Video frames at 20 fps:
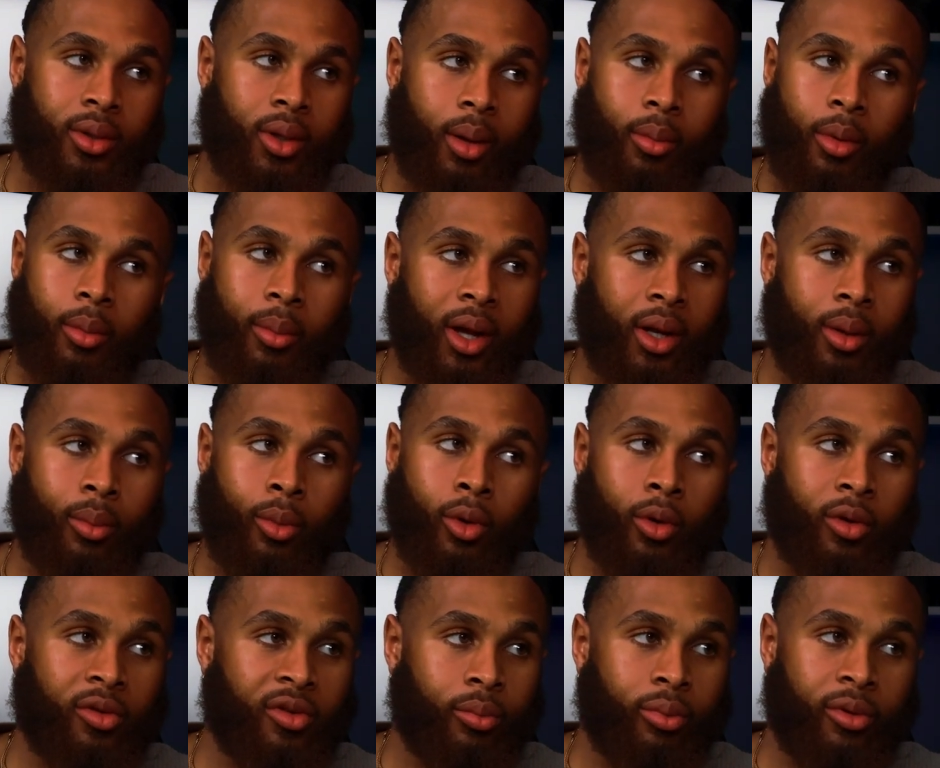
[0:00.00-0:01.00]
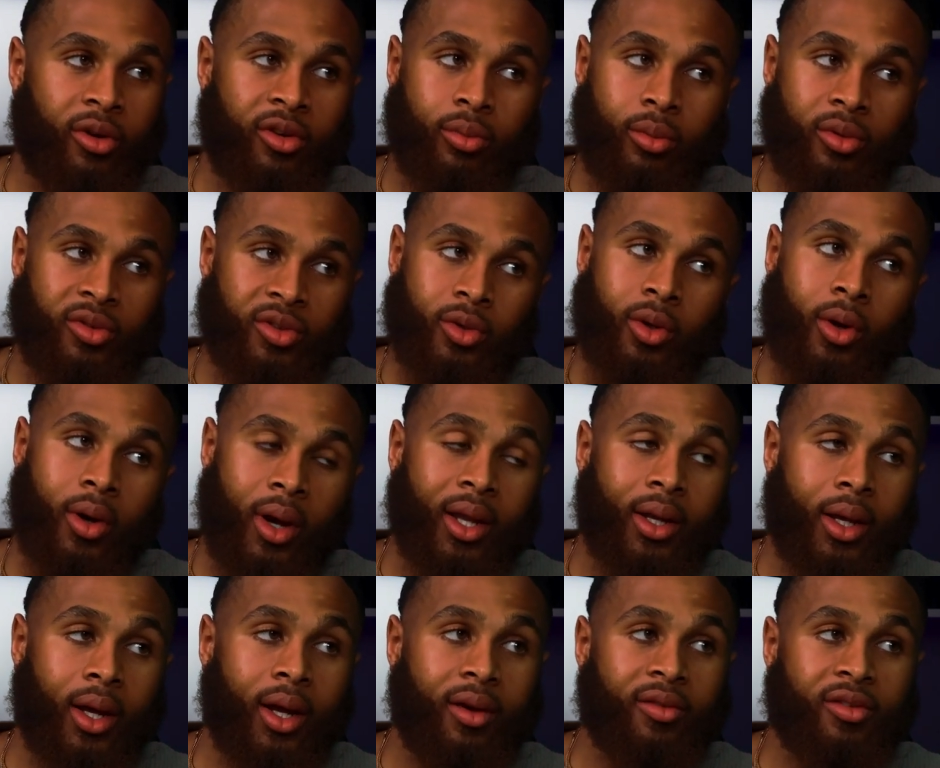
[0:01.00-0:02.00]
I'm a man of morals and principles. You're going
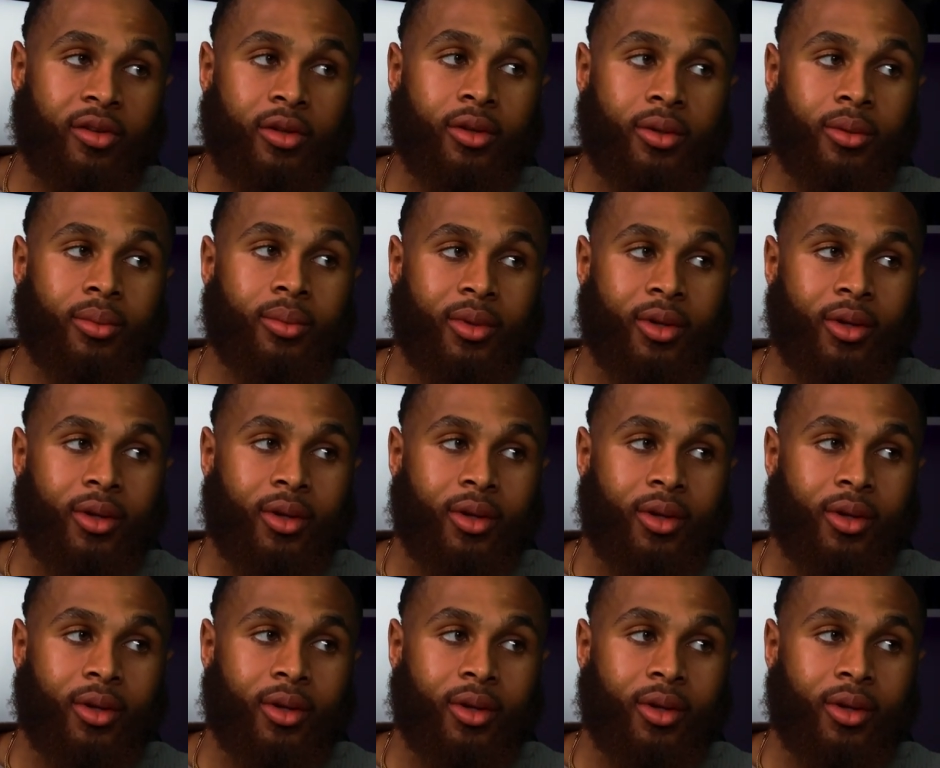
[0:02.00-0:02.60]
to have some.